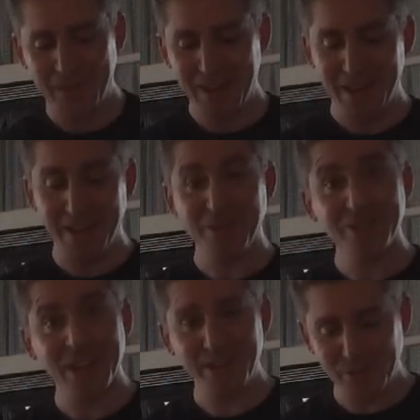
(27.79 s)
And here's
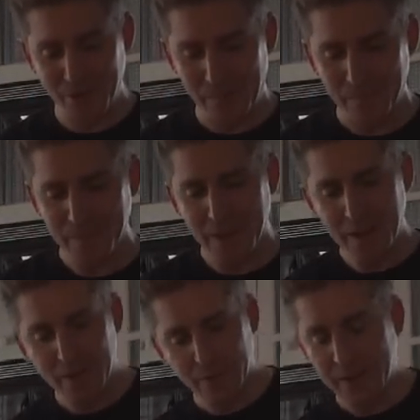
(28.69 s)
how you do it.
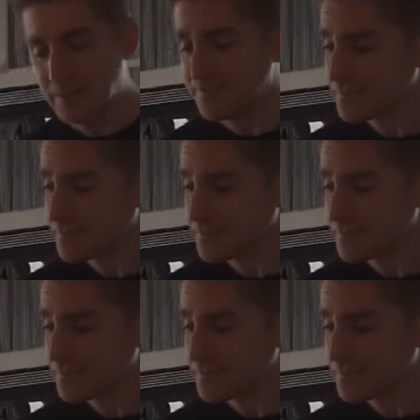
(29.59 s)
Ready?